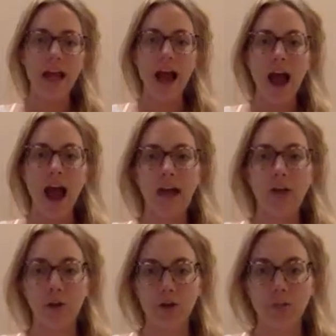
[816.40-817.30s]
I
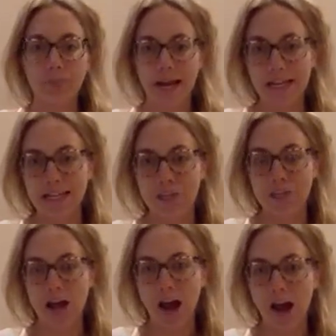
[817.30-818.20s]
couldn't manage.
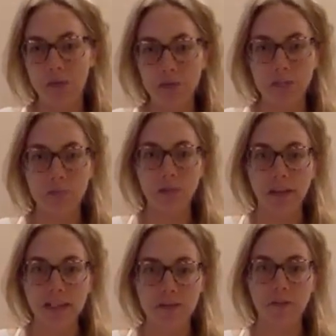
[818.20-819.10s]
And I was in a
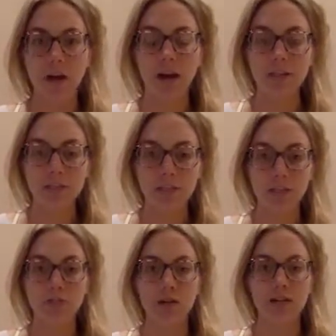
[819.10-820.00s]
place of constant
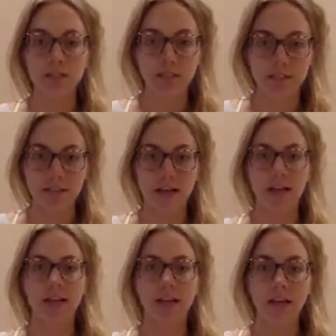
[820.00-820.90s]
stress,
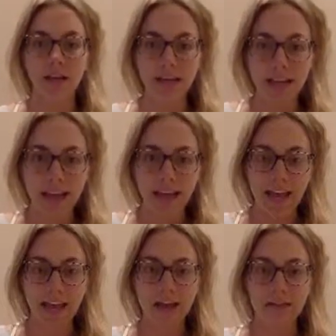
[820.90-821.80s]
anxiety,
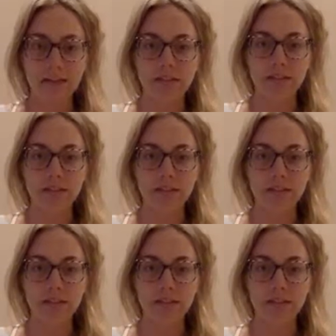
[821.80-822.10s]
and